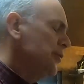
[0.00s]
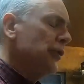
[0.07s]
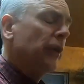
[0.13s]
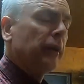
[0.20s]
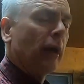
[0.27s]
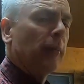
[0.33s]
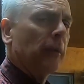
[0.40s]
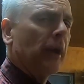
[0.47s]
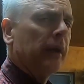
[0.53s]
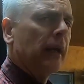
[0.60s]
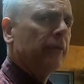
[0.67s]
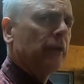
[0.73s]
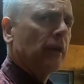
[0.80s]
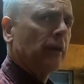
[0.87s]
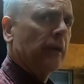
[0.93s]
should come right
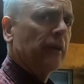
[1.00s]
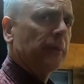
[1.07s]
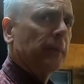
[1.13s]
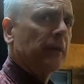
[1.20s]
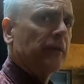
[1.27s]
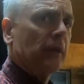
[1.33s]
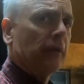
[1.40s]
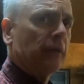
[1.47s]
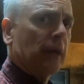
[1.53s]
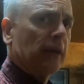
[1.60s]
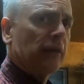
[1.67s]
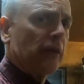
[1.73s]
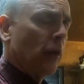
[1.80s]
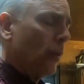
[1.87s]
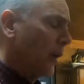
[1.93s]
after Christmas if
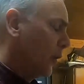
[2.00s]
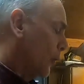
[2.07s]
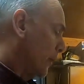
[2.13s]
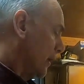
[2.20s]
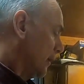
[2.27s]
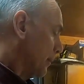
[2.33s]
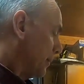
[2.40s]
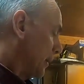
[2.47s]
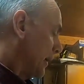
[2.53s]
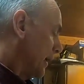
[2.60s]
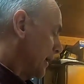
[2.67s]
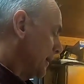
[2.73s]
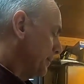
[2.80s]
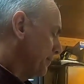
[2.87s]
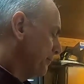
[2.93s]
things go according to
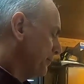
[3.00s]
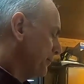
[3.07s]
plan.